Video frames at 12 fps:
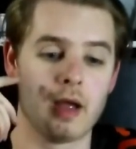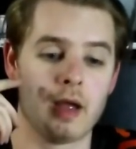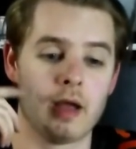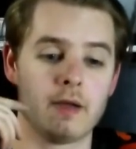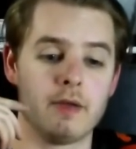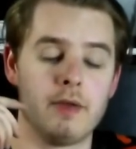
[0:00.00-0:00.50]

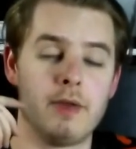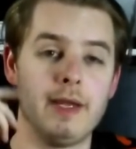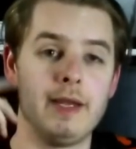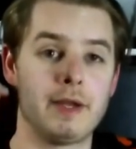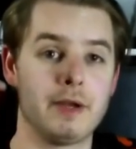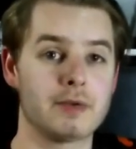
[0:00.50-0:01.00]
The
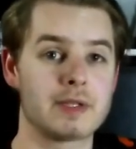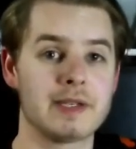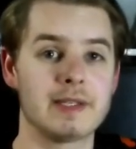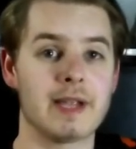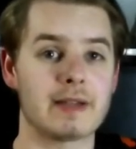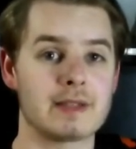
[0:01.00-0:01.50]
Houston
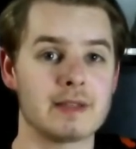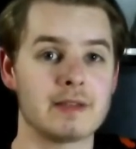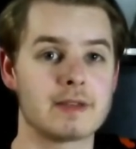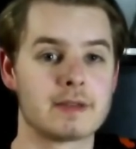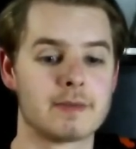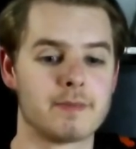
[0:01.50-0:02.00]

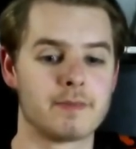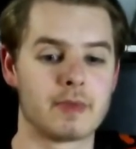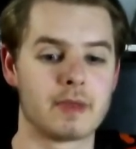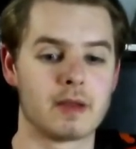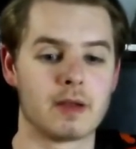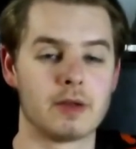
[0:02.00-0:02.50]
Texans
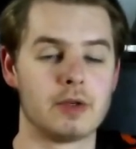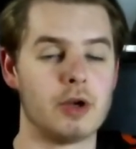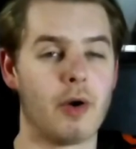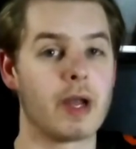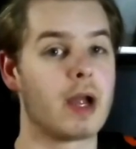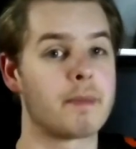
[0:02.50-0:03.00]

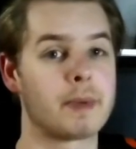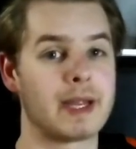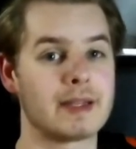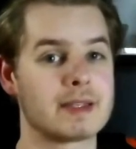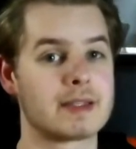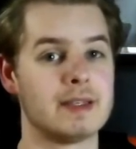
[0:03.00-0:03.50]
going up
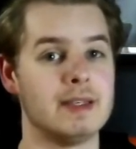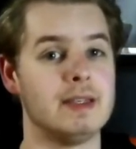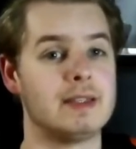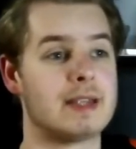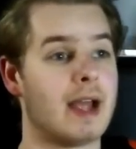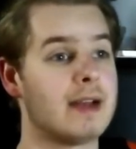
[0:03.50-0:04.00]
against the
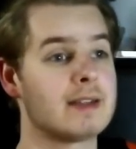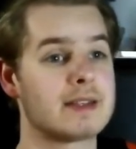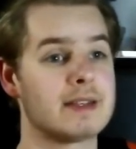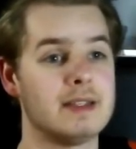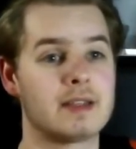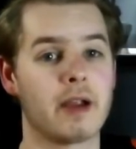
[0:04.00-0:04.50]
Tennessee
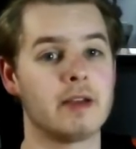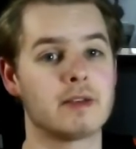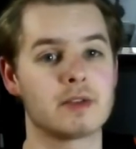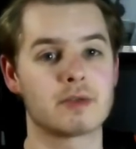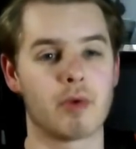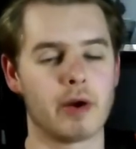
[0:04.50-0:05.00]
Titans
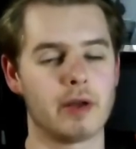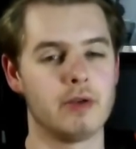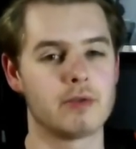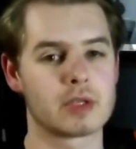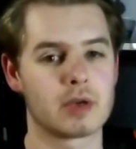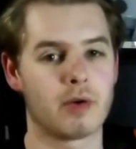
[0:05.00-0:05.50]
wearing
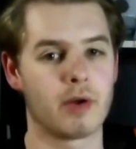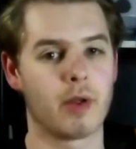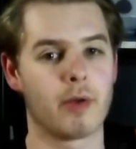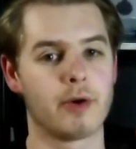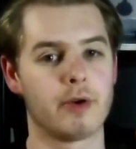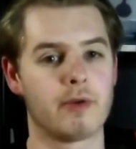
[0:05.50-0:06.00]
Houston
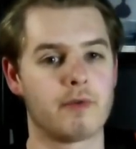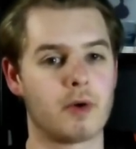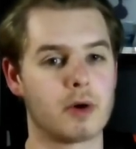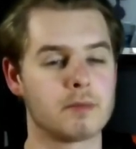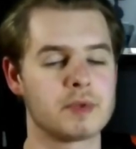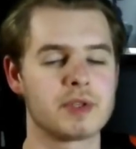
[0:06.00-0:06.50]
Oilers uniforms.